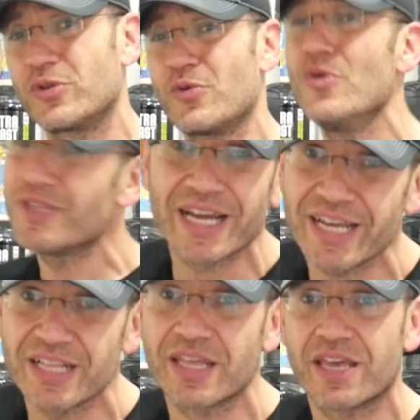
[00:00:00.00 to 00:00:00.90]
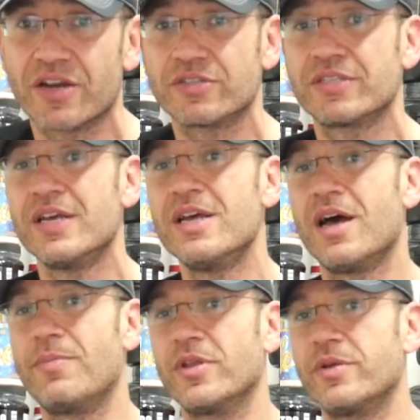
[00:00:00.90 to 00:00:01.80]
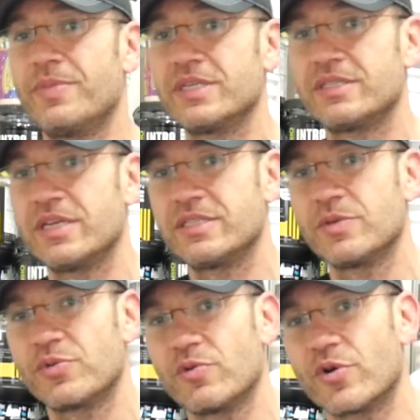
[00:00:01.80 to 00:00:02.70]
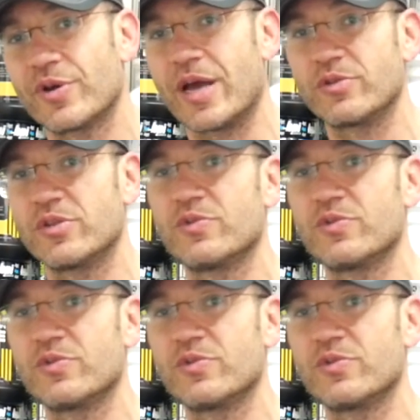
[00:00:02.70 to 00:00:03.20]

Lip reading: but who the hell cares about the best tasting pre-workout?